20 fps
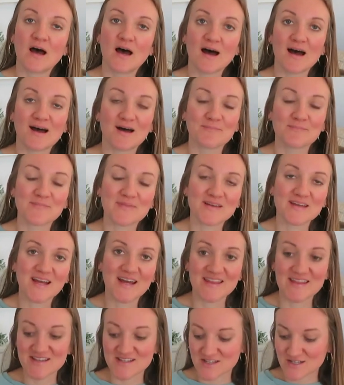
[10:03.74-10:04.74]
um,
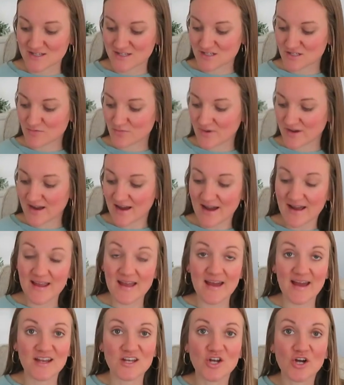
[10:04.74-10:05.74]
yeah, this is just what I
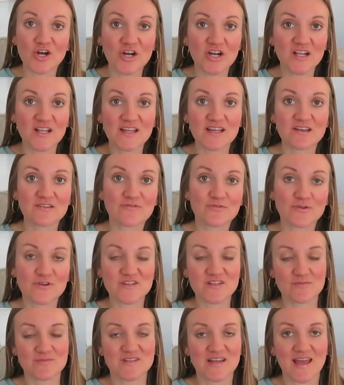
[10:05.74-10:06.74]
had currently for
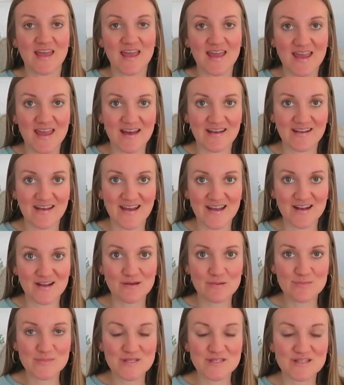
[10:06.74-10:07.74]
some secondhand
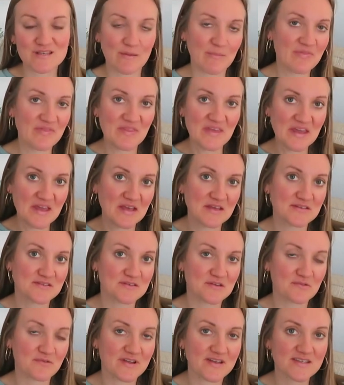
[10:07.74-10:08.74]
items and some
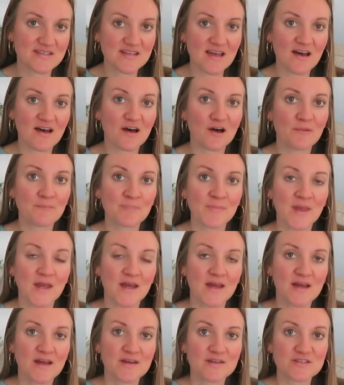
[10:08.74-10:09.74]
things to resell.
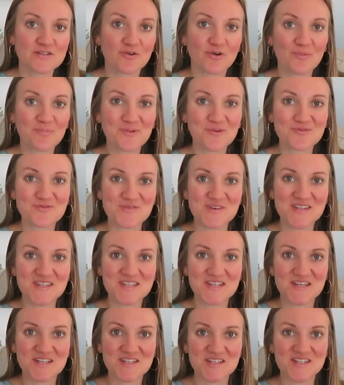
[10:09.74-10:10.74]
So hope you enjoyed
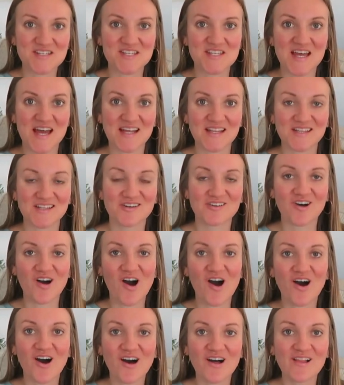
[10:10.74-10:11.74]
seeing just that little
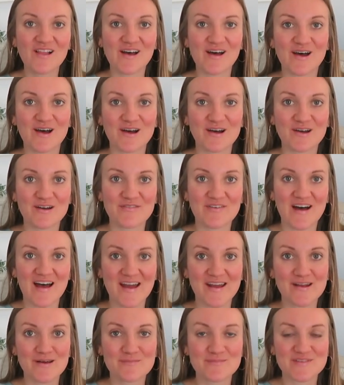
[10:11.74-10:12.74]
haul of
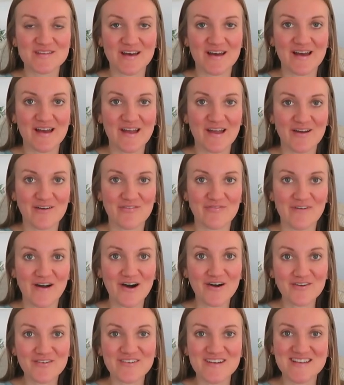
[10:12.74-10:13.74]
items I
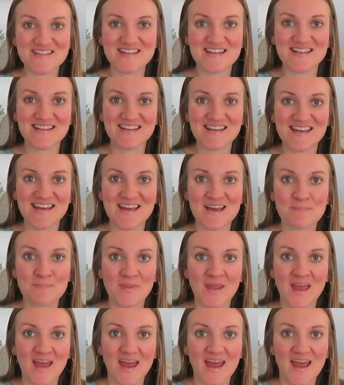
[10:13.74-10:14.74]
found
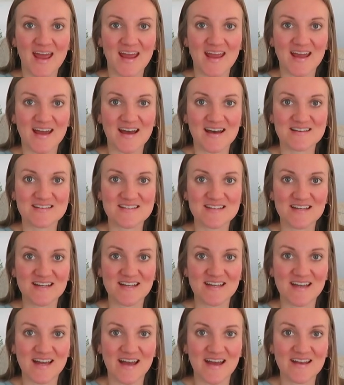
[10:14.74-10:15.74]
recently and
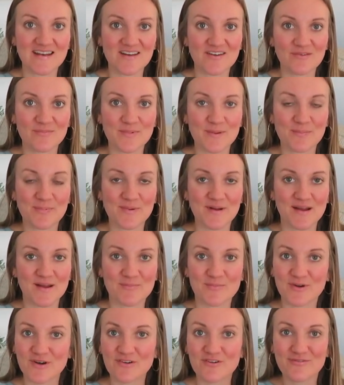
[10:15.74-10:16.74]
again, I'll be
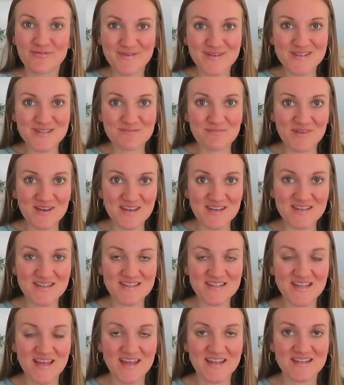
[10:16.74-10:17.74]
bringing more
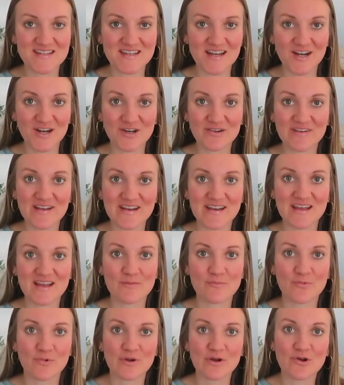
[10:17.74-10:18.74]
Christmas
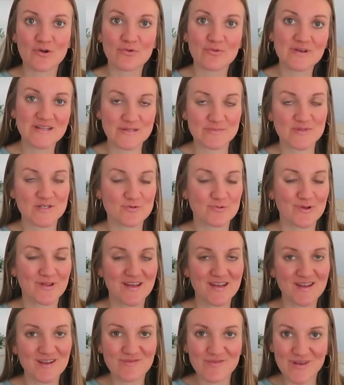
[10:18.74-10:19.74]
decorating, more Christmas
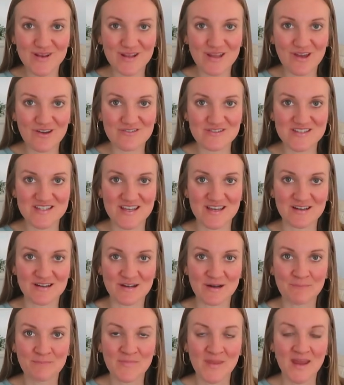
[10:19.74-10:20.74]
related videos
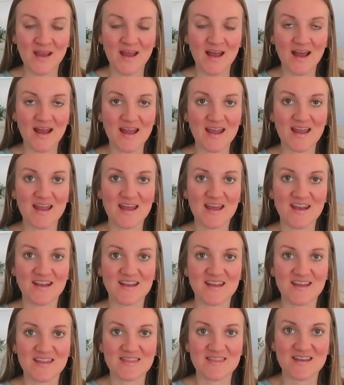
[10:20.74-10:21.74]
here
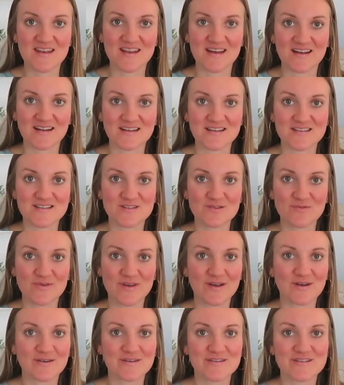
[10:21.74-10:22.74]
in the next
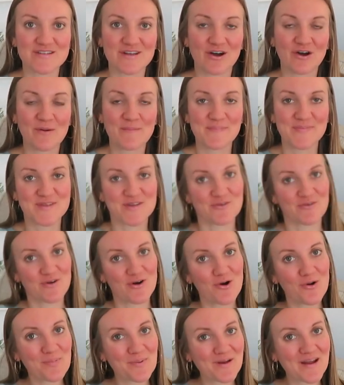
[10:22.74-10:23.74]
week or so. So
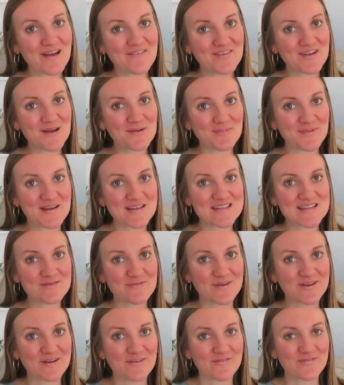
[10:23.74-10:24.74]
hope you're having a blessed
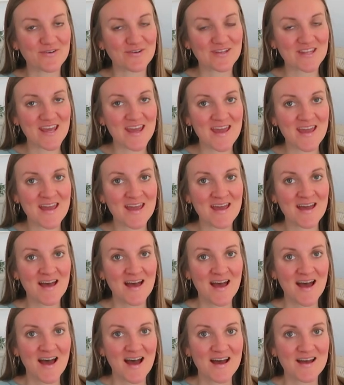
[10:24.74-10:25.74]
and wonderful day
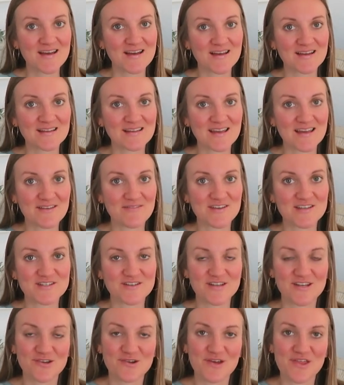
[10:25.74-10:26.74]
and give this
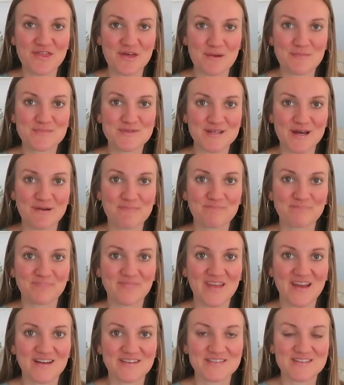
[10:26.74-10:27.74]
video a thumbs up.
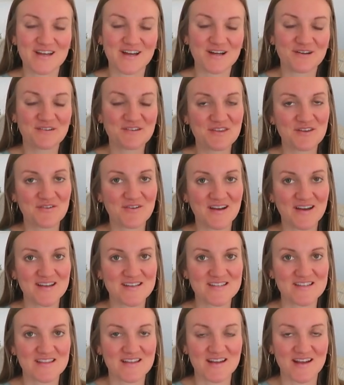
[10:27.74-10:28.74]
I'll talk with you
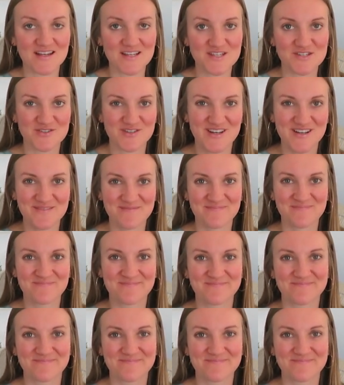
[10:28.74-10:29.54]
guys in the next one.